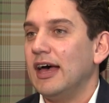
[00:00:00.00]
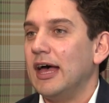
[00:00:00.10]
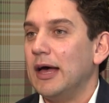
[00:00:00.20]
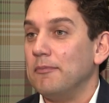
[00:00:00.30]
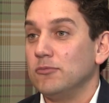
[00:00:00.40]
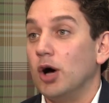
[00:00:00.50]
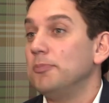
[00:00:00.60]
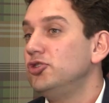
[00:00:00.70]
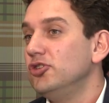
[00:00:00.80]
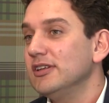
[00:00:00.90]
the
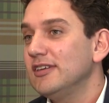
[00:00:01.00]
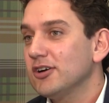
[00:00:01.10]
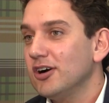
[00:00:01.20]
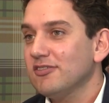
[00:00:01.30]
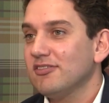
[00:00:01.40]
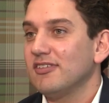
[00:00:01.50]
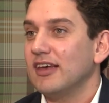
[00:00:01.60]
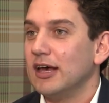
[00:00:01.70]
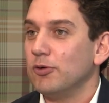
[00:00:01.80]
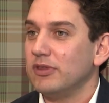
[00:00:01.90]
opportunity costs
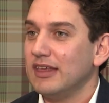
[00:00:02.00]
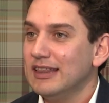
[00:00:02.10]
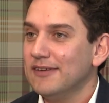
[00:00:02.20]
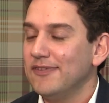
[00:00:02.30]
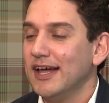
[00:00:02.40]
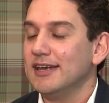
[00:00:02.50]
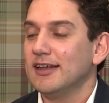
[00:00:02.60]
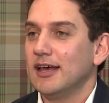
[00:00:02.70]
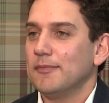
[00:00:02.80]
within the fund,